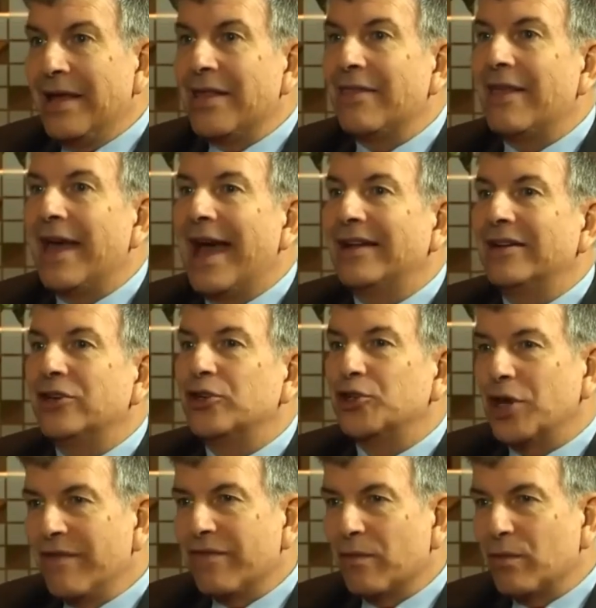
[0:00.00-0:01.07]
that
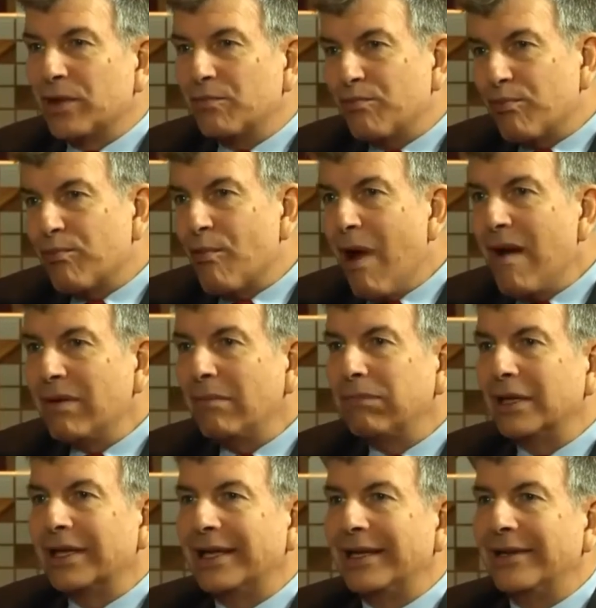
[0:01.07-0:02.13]
Schaeffer would
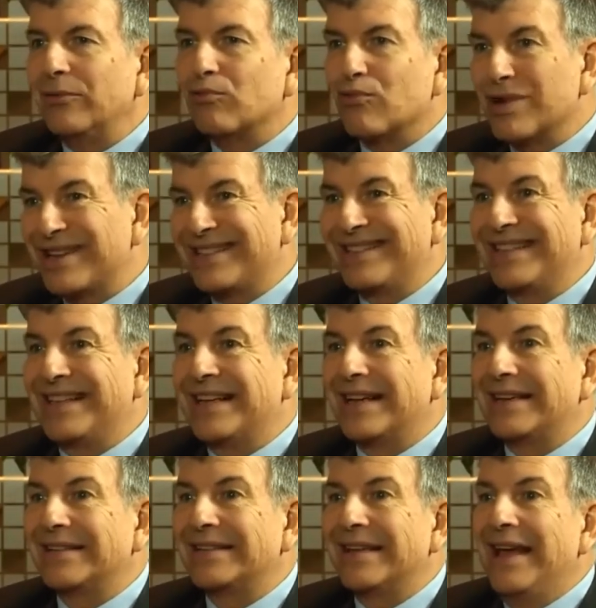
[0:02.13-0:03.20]
probably
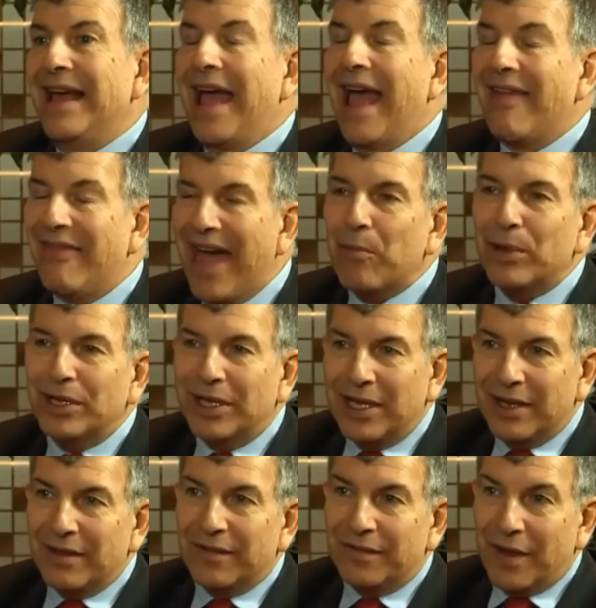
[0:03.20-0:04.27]
resist, and that would
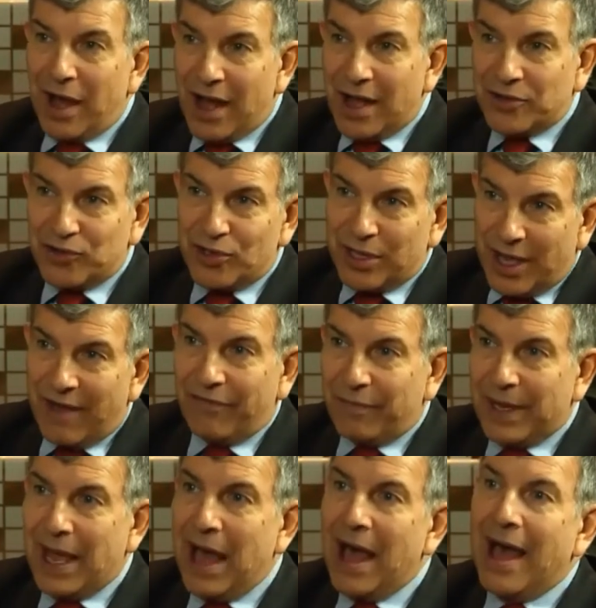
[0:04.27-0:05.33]
give us, the
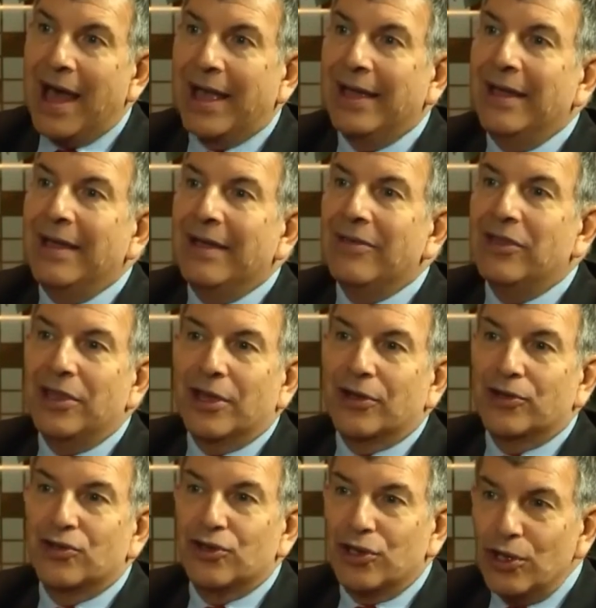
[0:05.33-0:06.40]
FBI, the
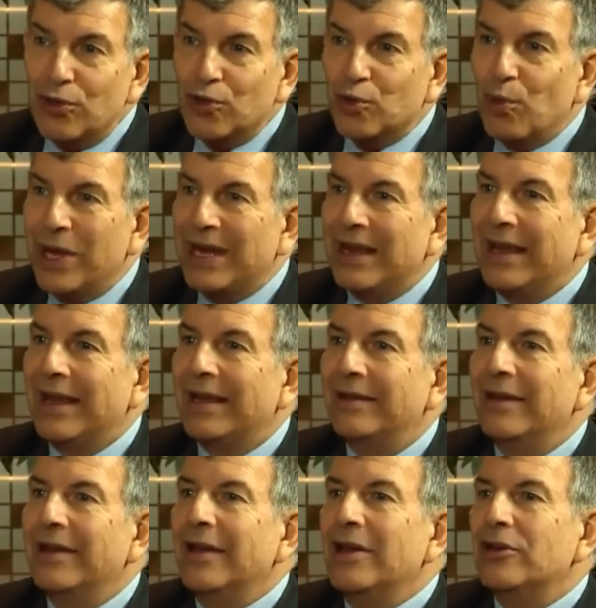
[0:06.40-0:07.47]
excuse we
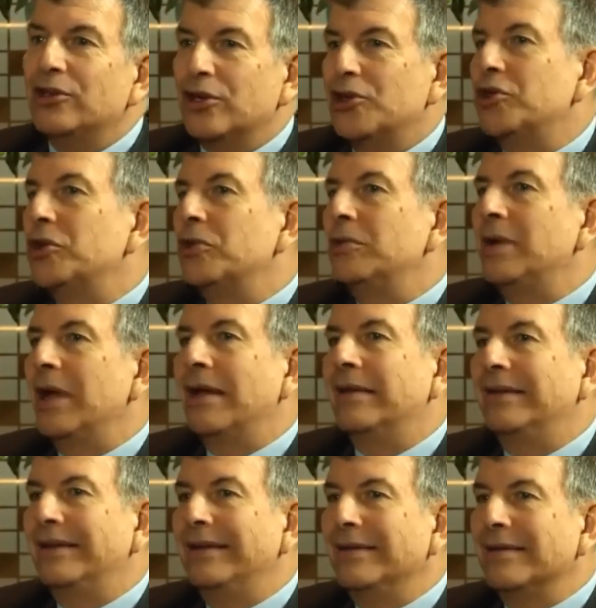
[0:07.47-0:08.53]
need to shoot
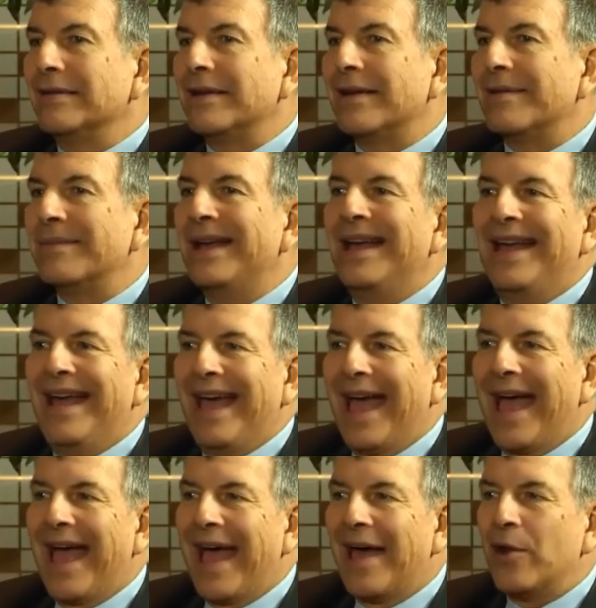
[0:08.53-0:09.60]
and kill him.
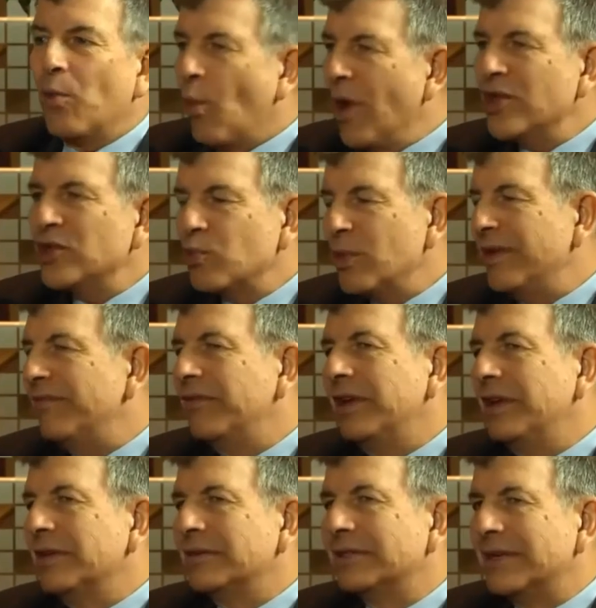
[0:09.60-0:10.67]
And once we've
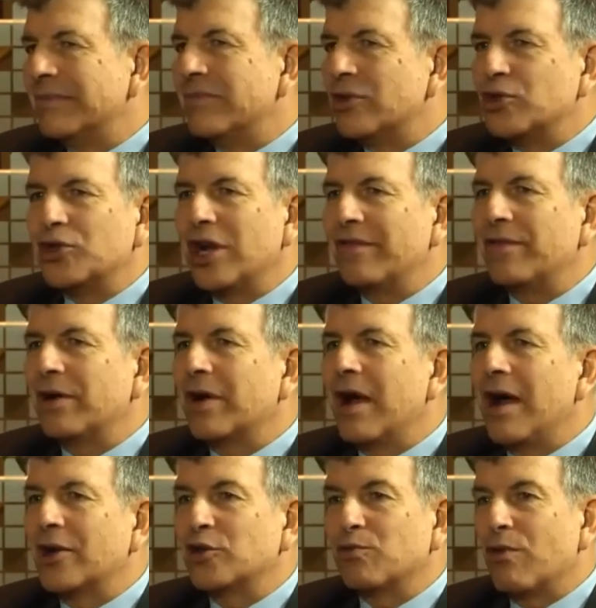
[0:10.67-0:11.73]
killed him, the Schaeffer
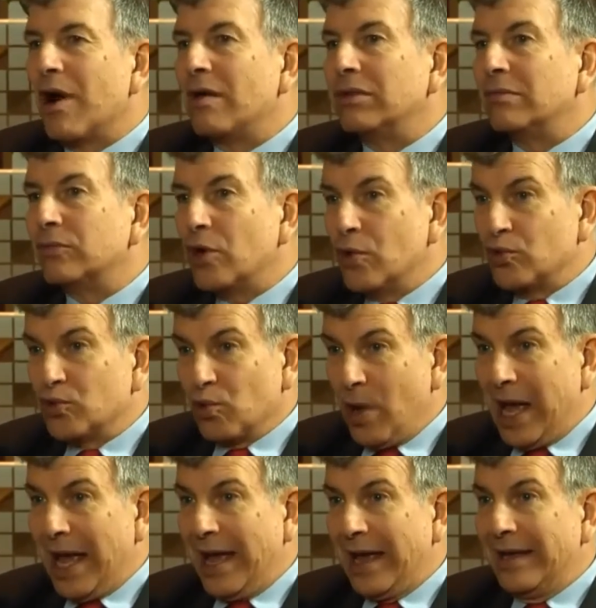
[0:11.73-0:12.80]
Cox problem goes
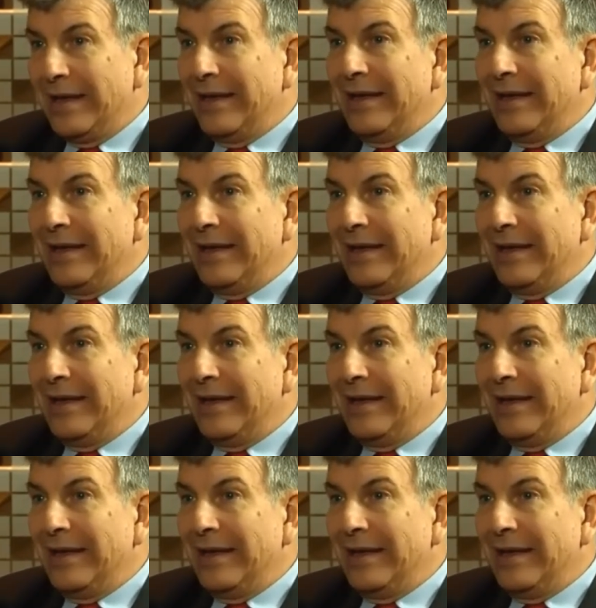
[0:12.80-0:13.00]
away.